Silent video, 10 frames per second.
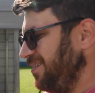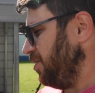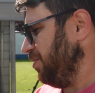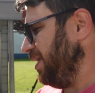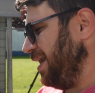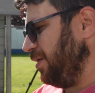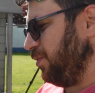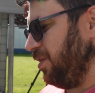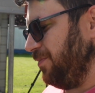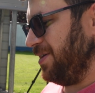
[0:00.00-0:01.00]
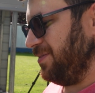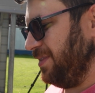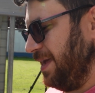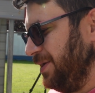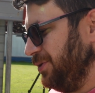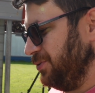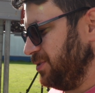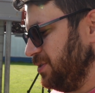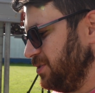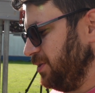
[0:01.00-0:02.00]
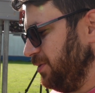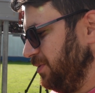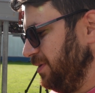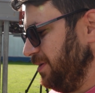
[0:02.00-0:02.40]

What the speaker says: all the air will come out that hose. So